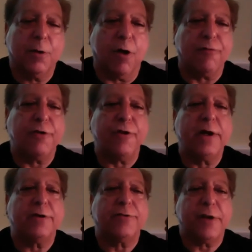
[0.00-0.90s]
Coffee
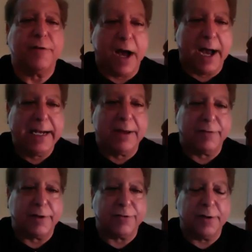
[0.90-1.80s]
drinkers have high
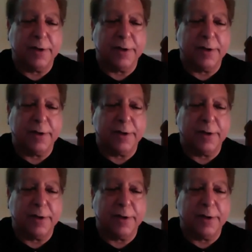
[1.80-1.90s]
levels.